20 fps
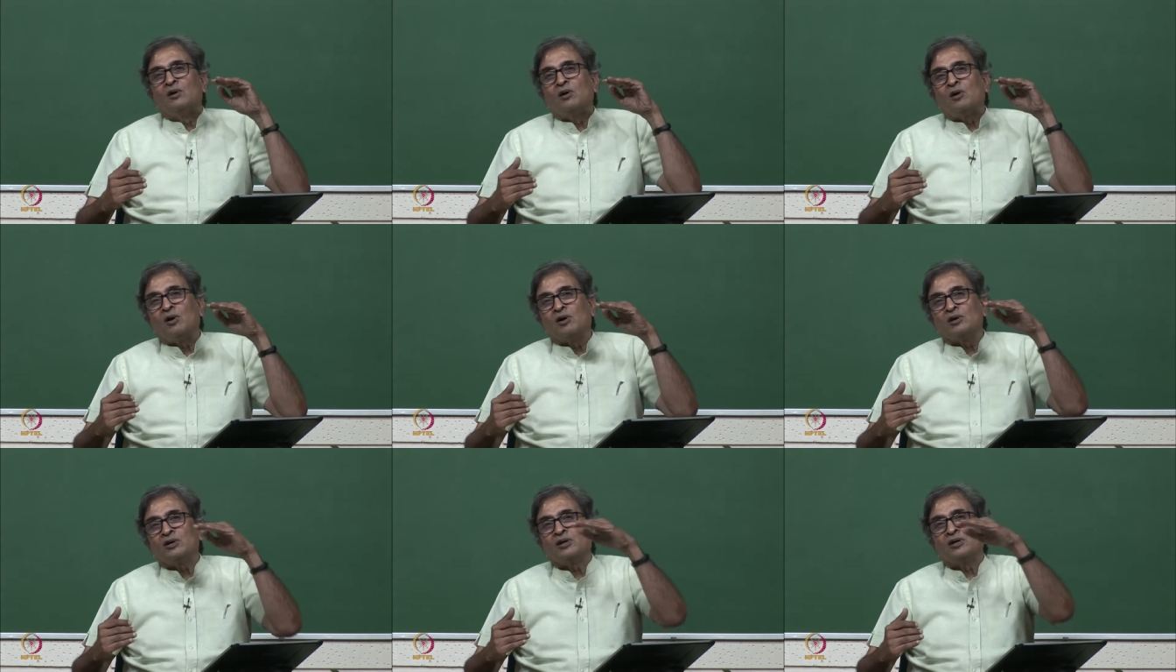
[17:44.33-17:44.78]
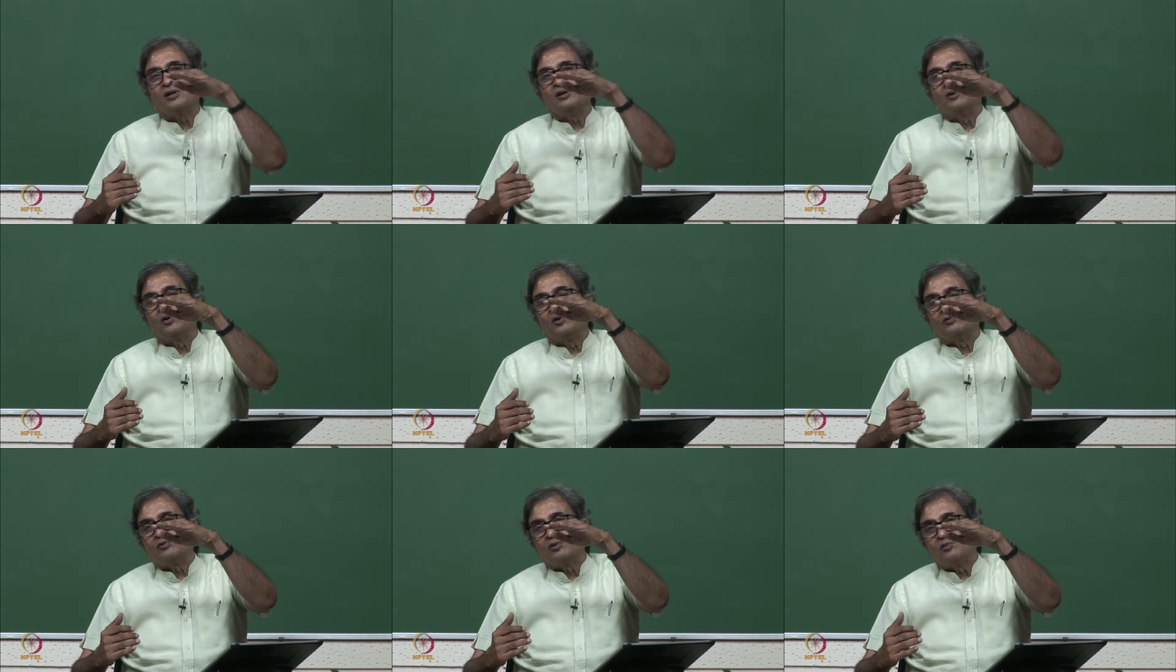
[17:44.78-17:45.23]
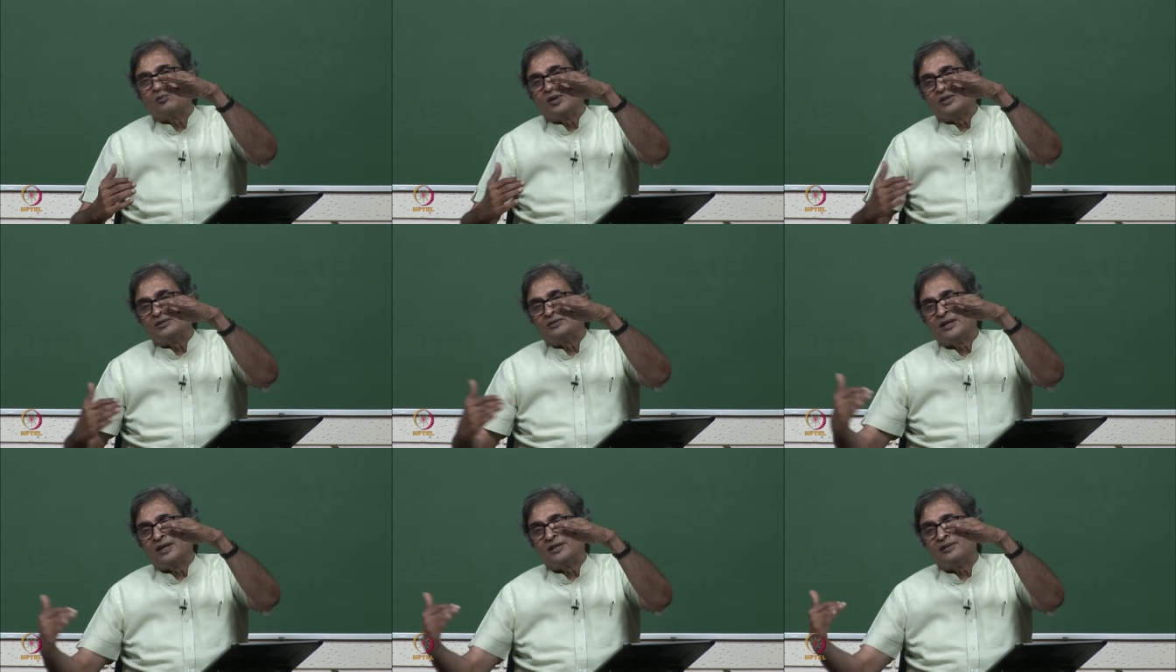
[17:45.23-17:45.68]
hot air goes on
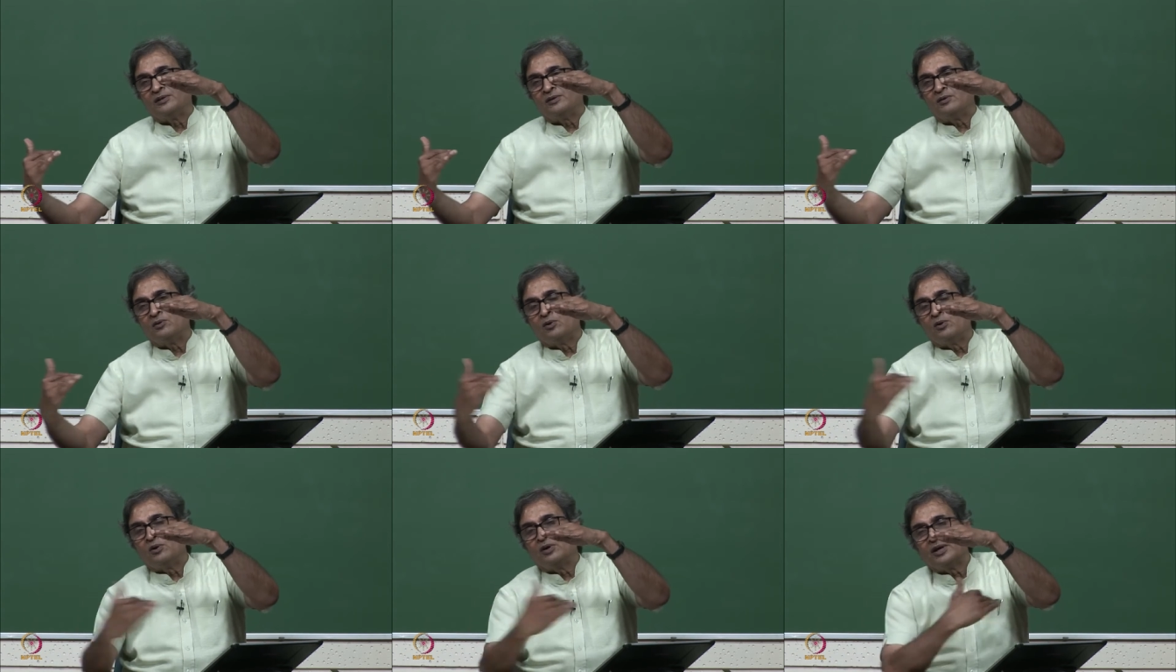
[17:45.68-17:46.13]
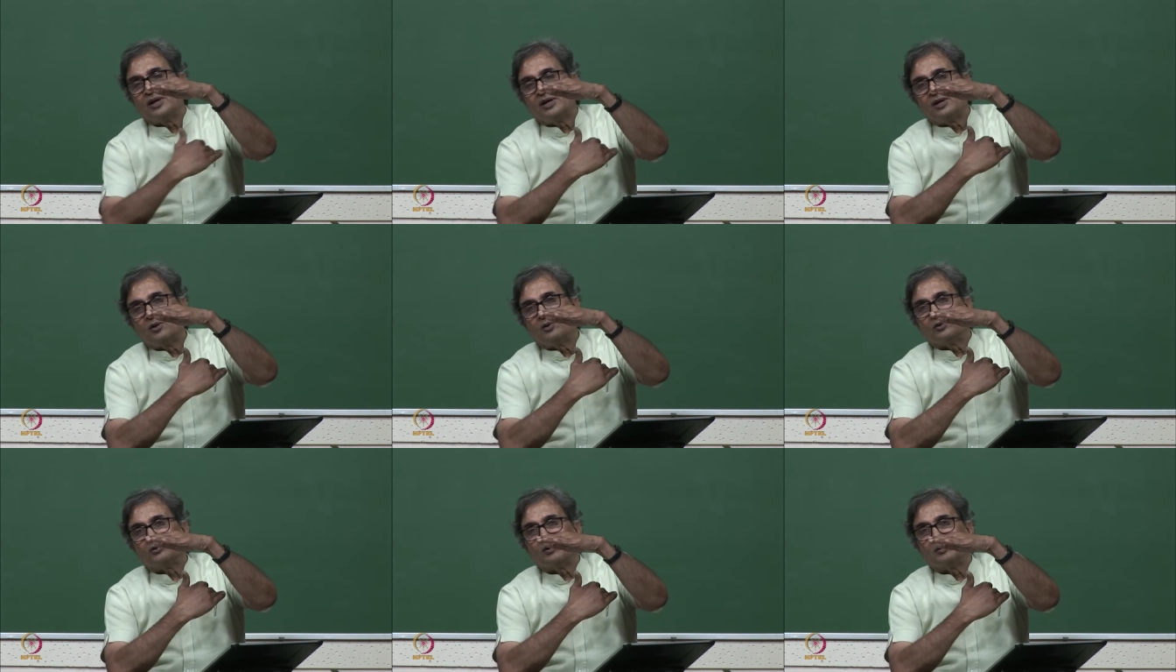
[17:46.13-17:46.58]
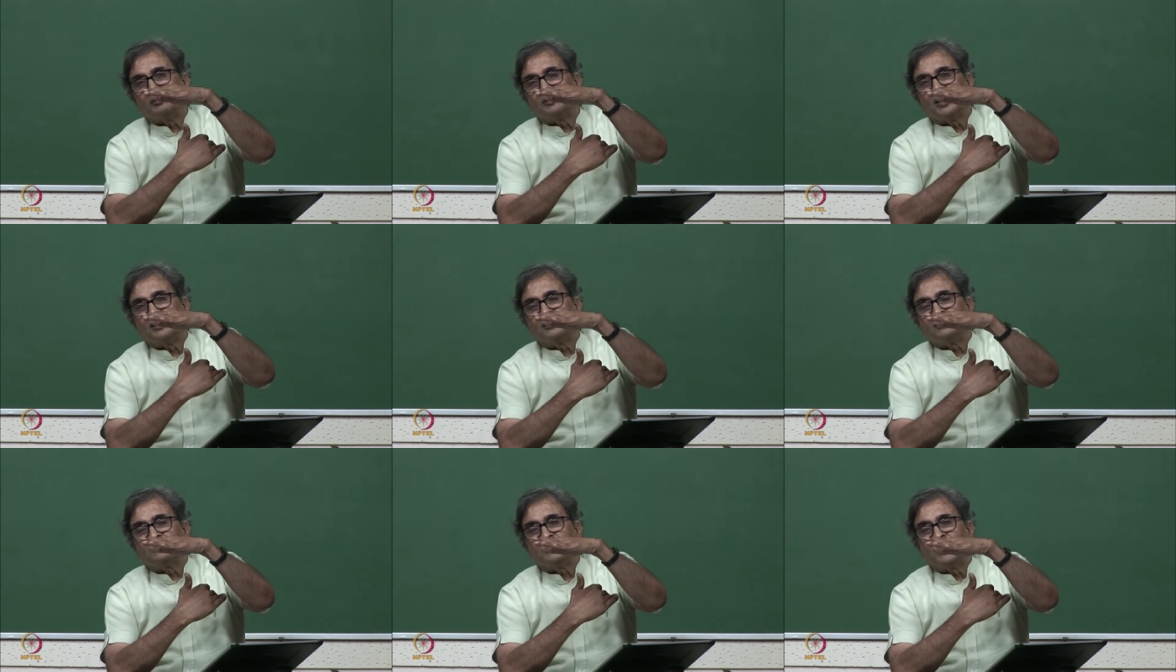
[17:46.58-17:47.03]
one side, the cold air goes on
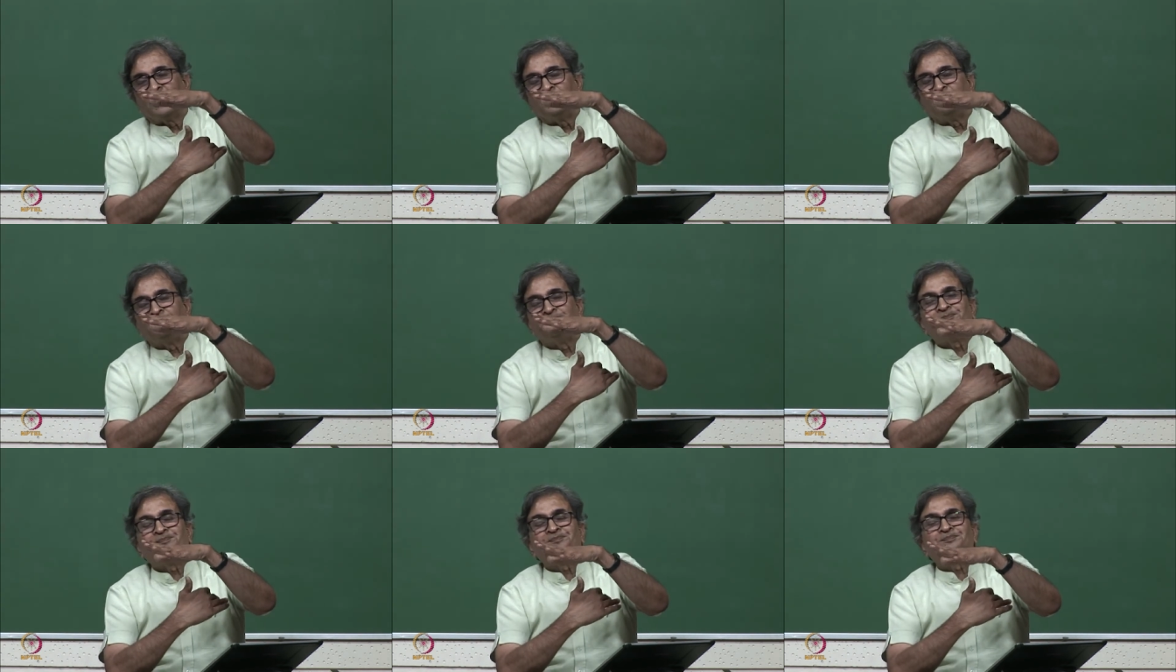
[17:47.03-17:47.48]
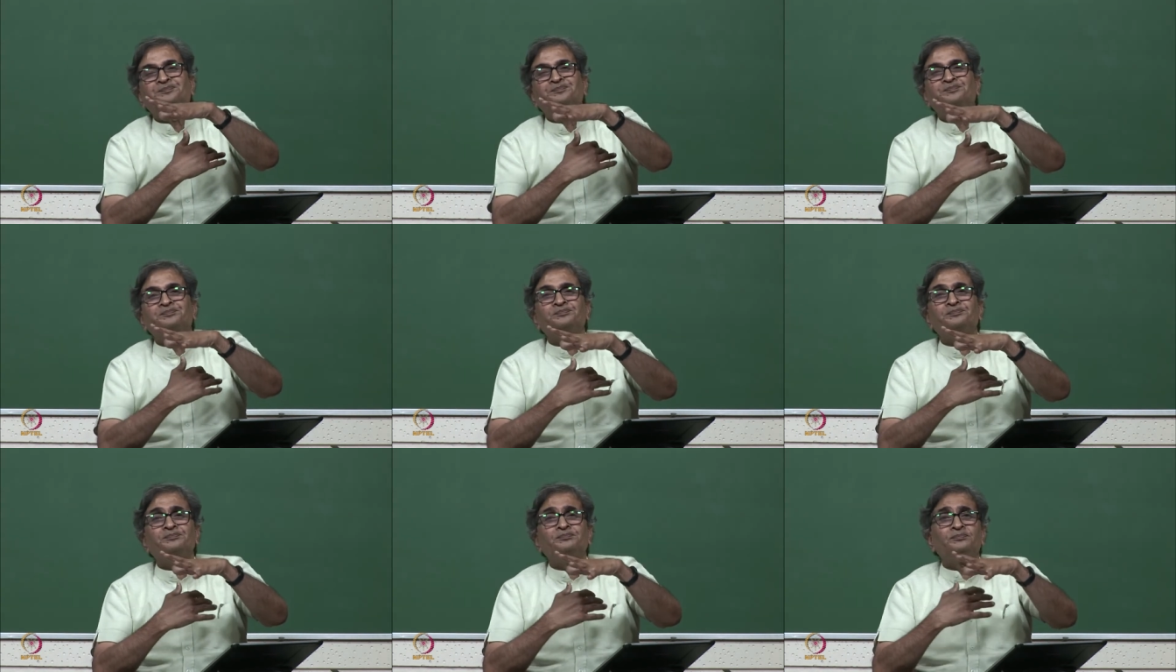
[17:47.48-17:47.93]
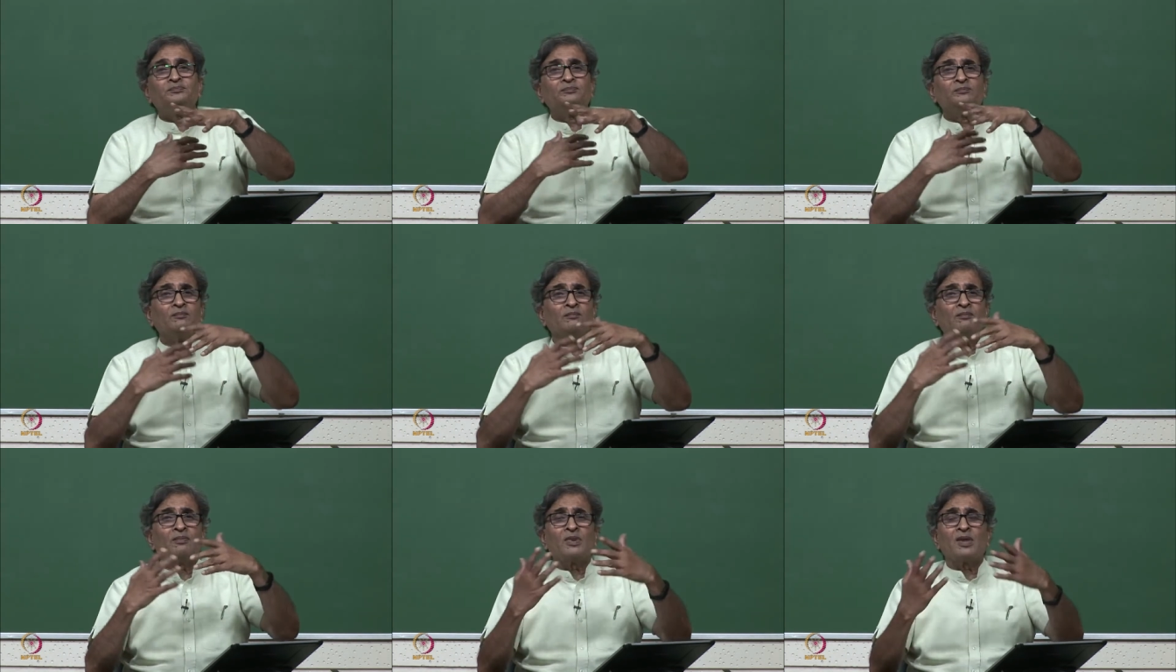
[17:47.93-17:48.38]
the other side
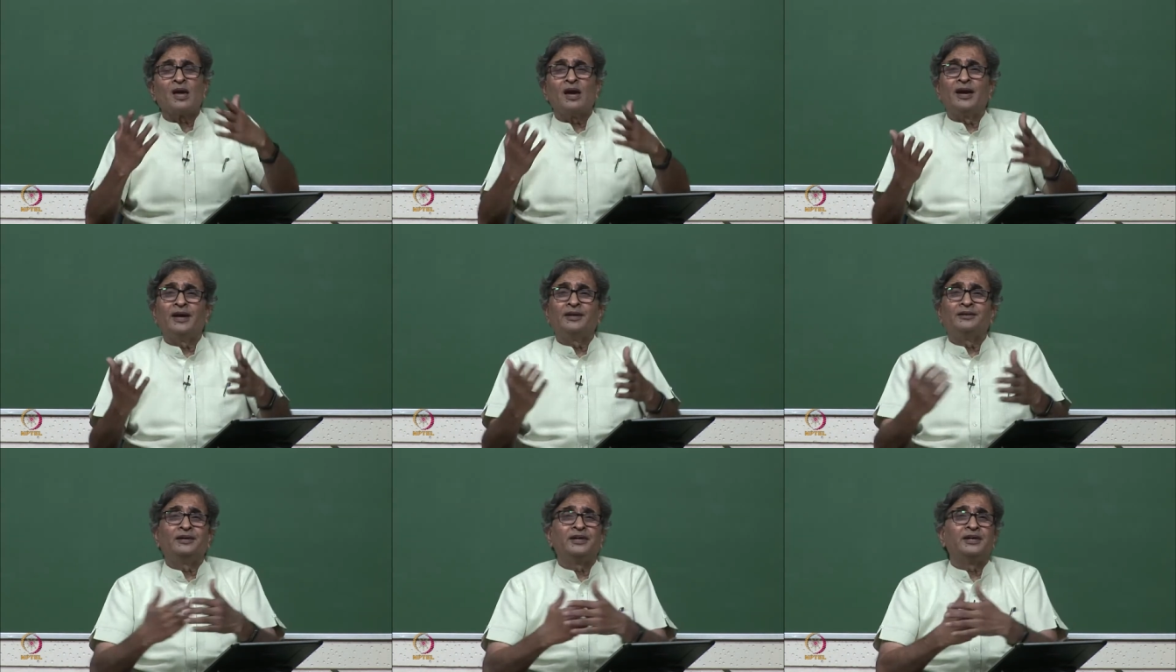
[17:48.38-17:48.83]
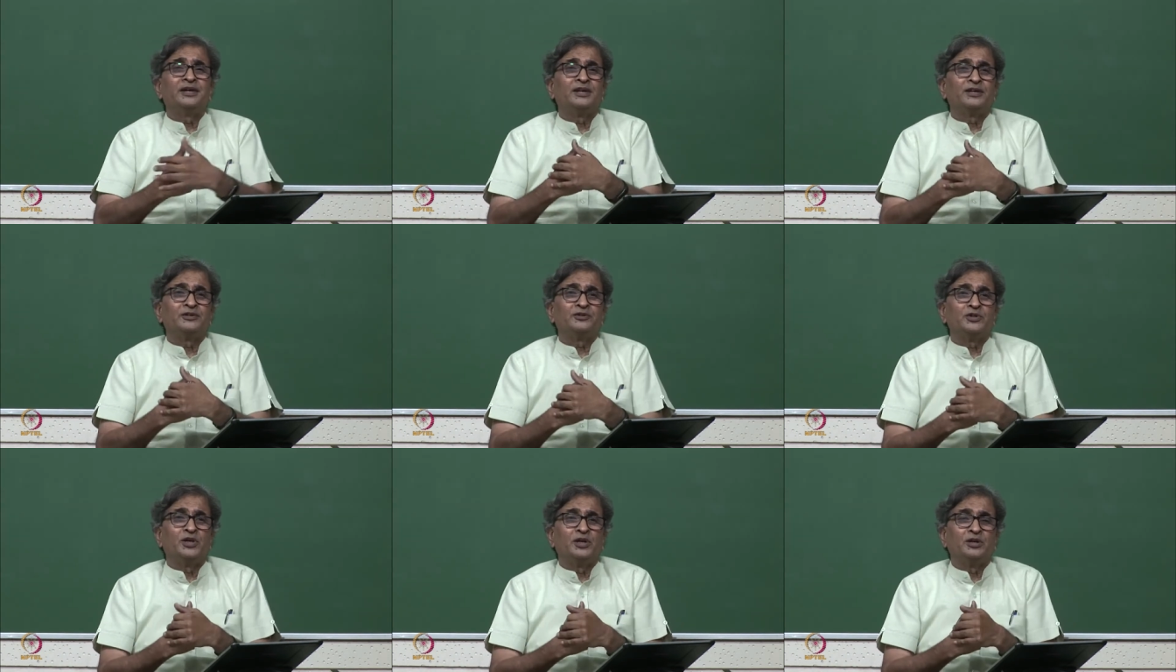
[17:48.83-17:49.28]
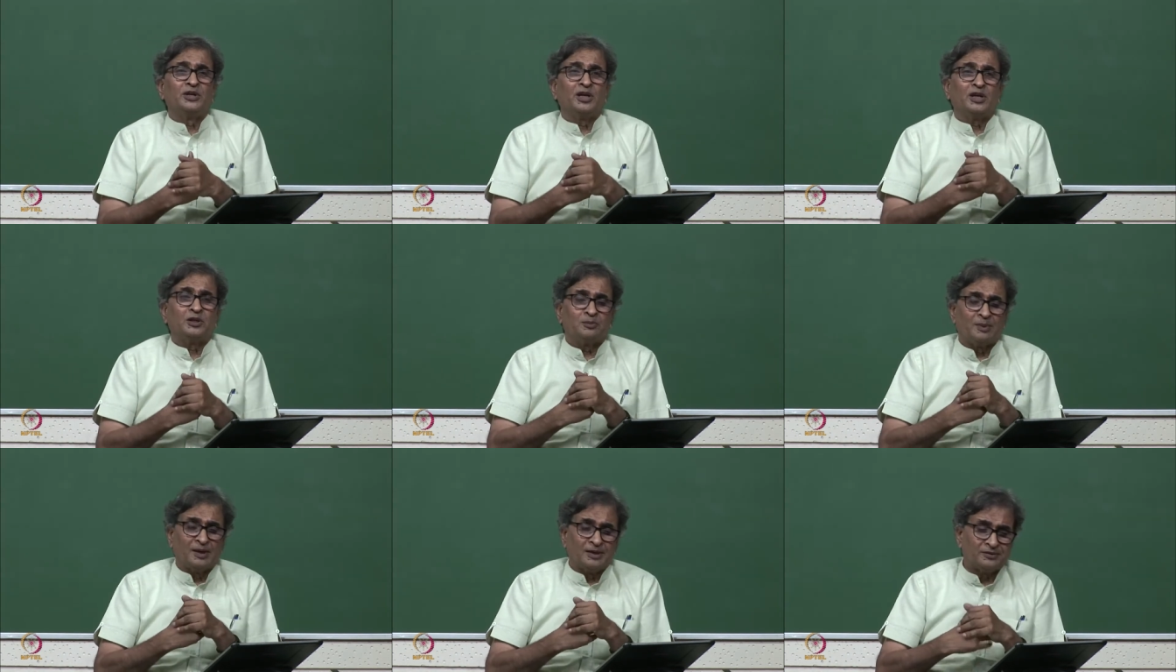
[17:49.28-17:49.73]
and the heat exchange
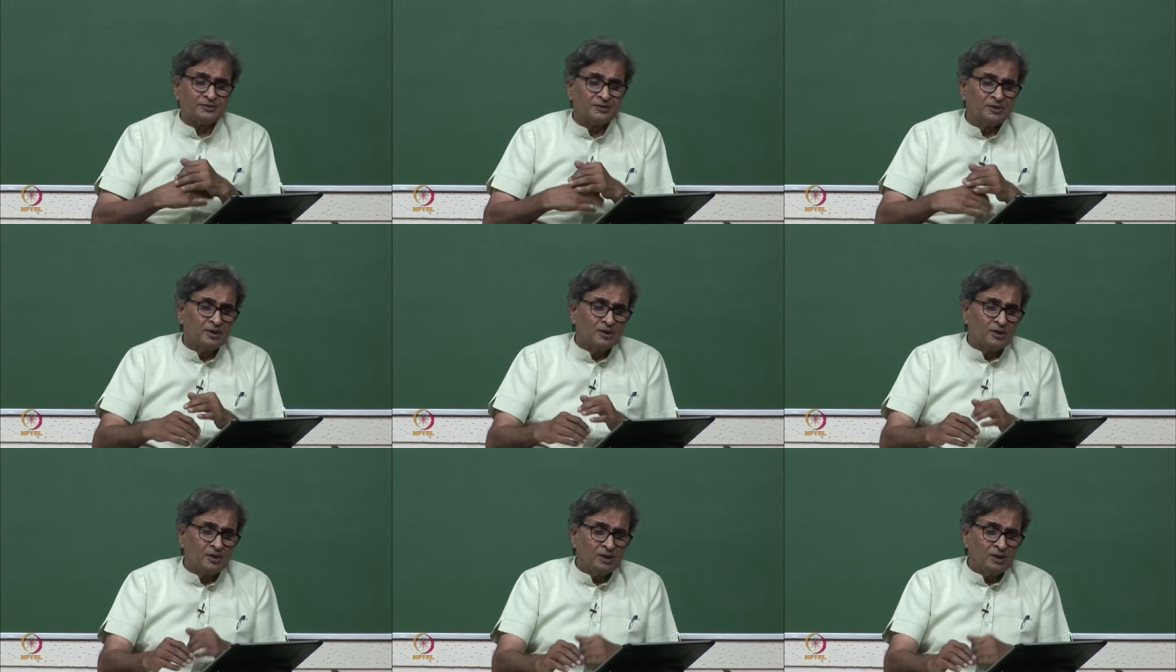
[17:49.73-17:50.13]
takes place.